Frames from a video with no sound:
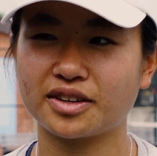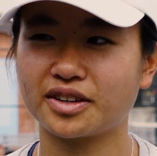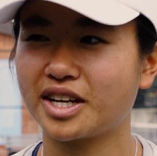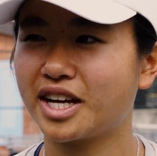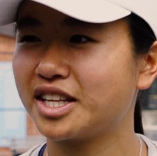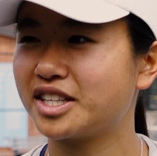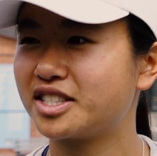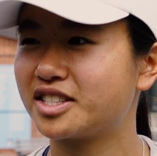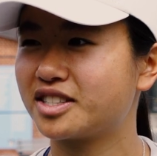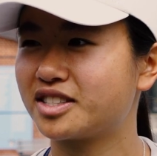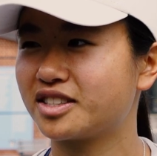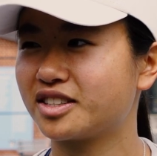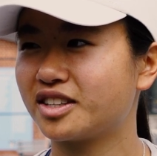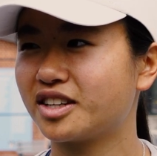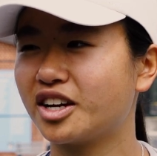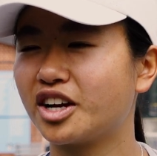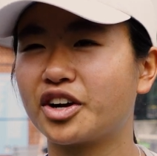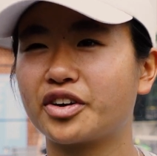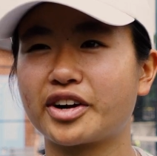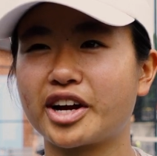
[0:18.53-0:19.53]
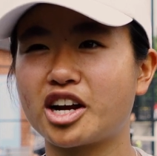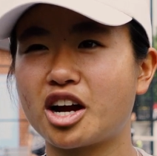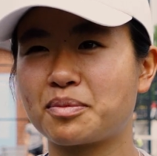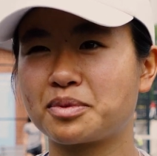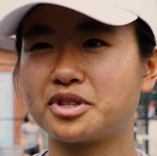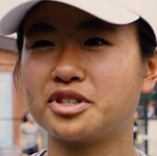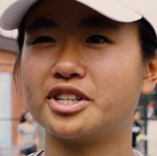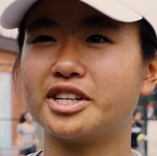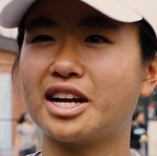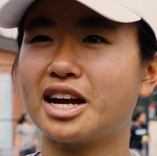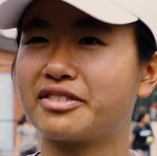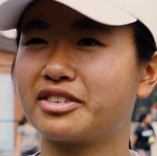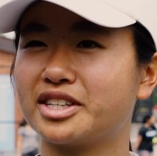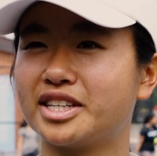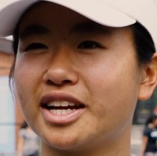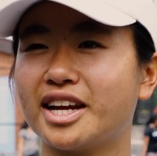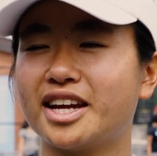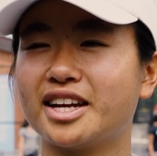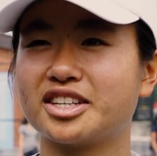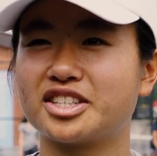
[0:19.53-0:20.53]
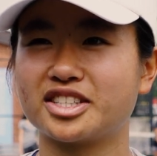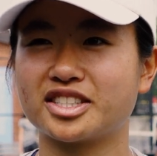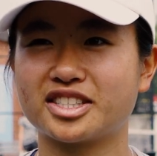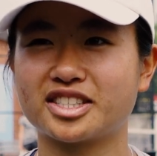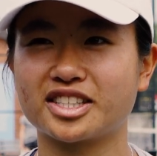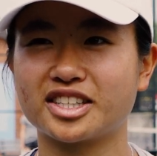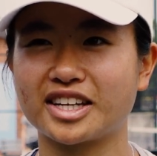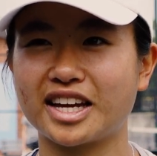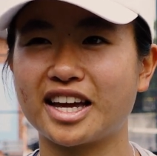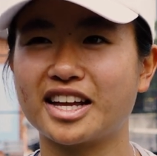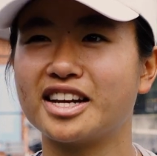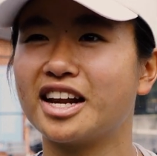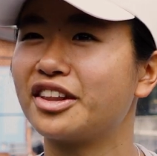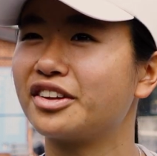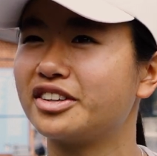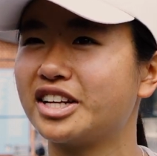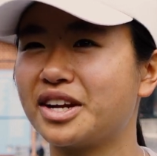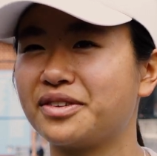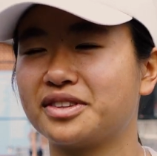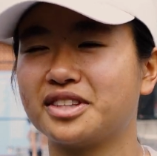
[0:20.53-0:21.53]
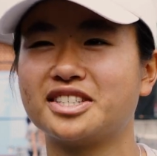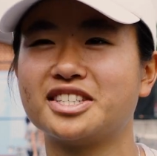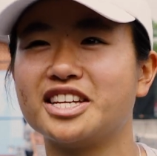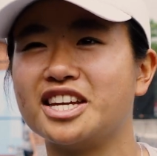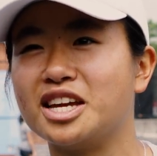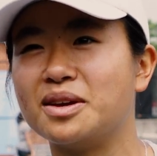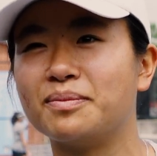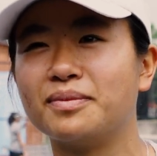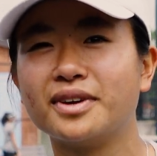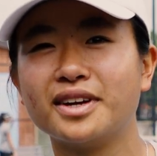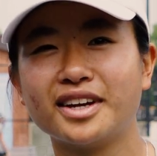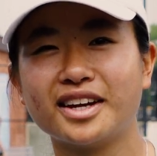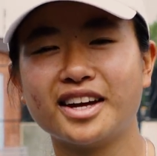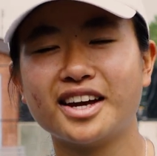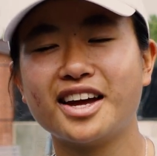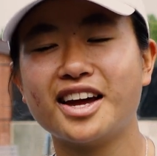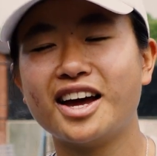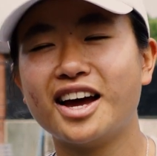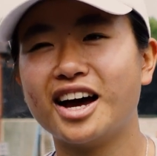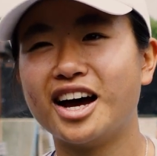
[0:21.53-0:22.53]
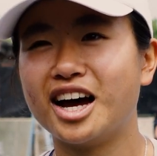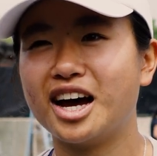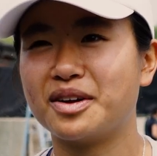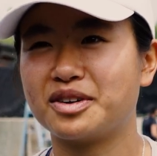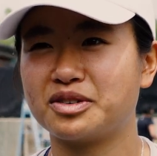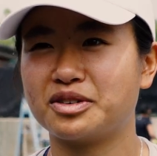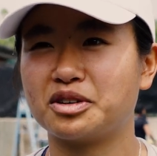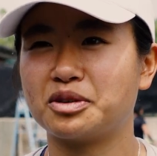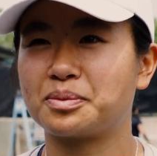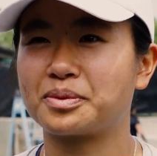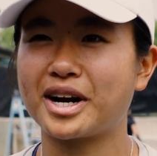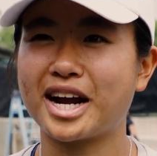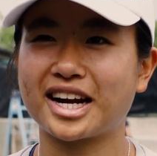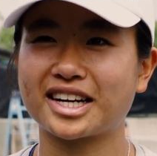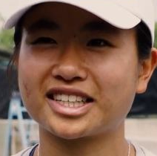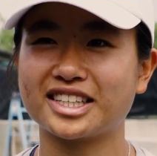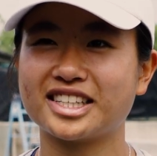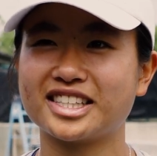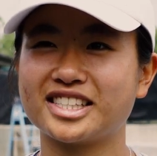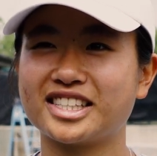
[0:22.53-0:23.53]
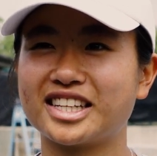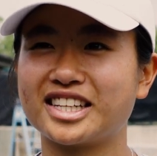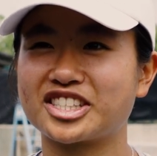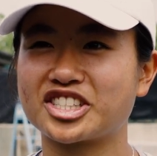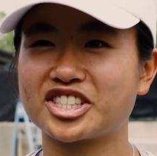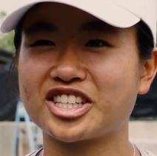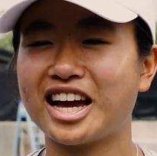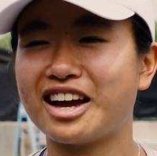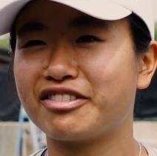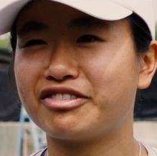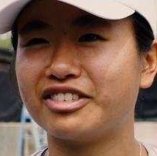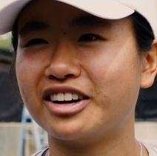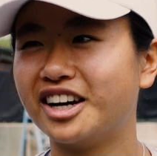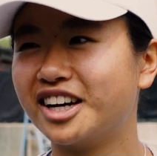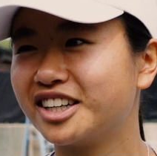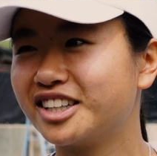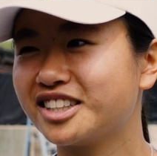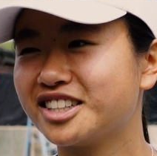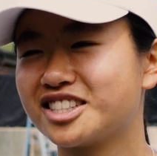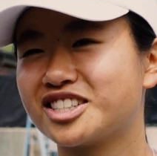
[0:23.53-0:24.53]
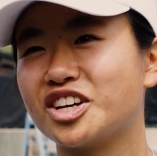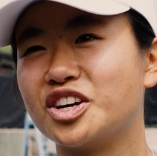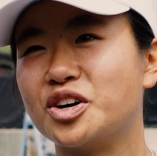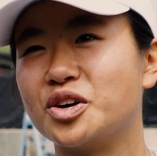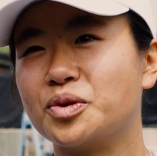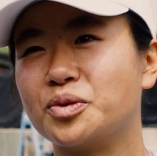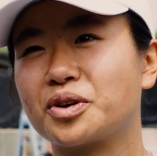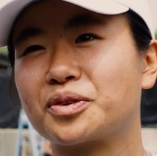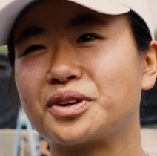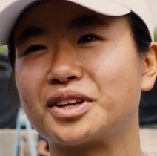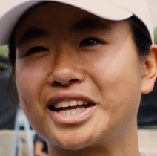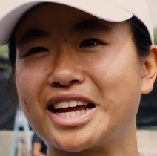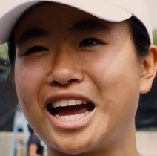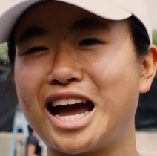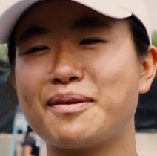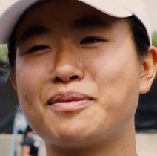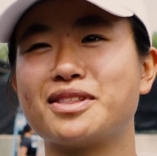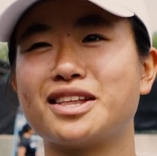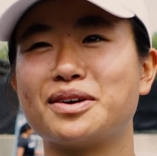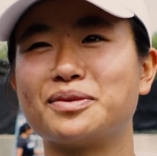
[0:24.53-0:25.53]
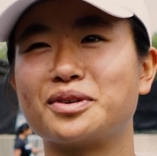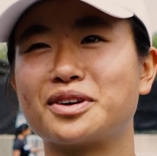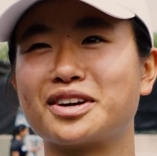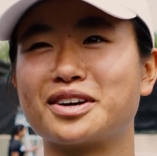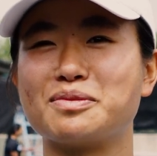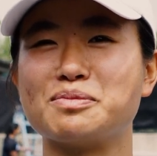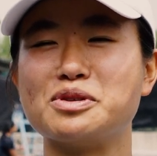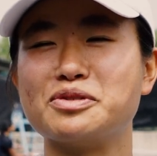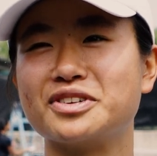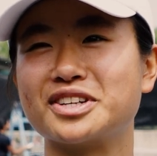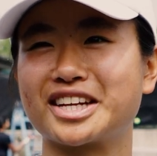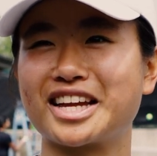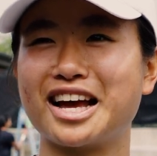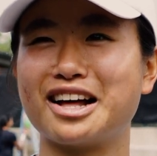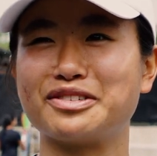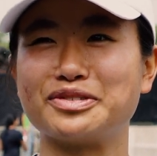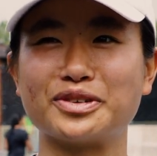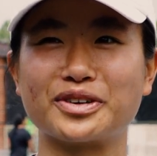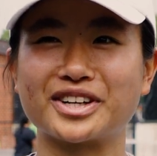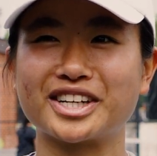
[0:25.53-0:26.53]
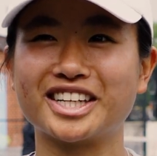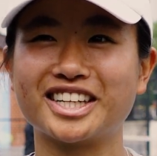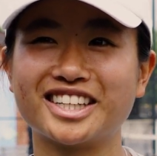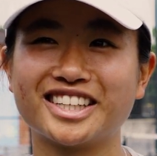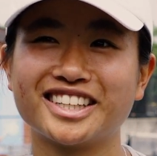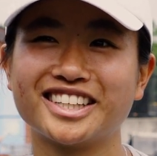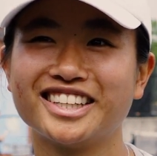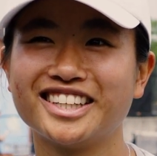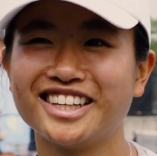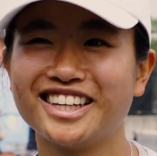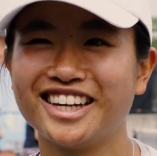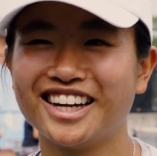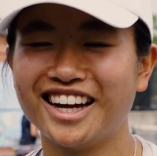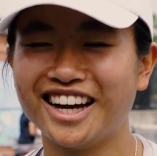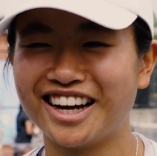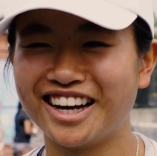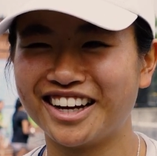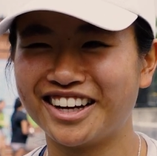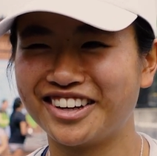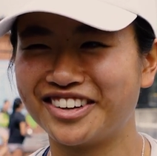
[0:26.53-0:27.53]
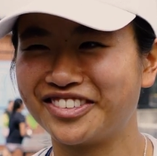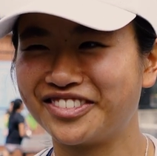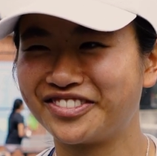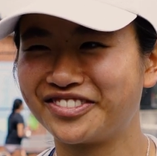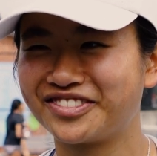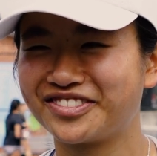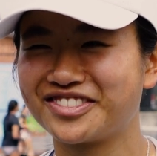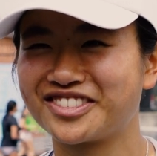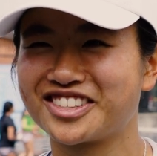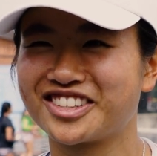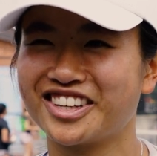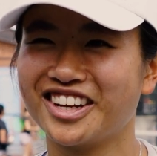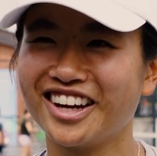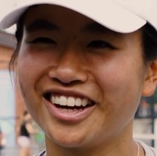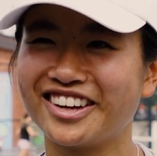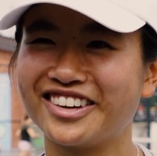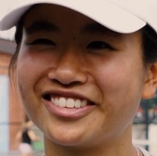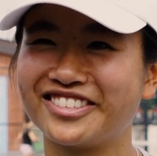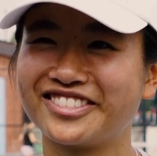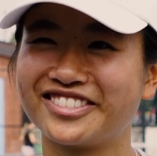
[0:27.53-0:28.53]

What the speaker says: it's a great opportunity every day just to get another day with the team, to be able to practice and just have fun. So we're really happy that we're moving to California. Yeah.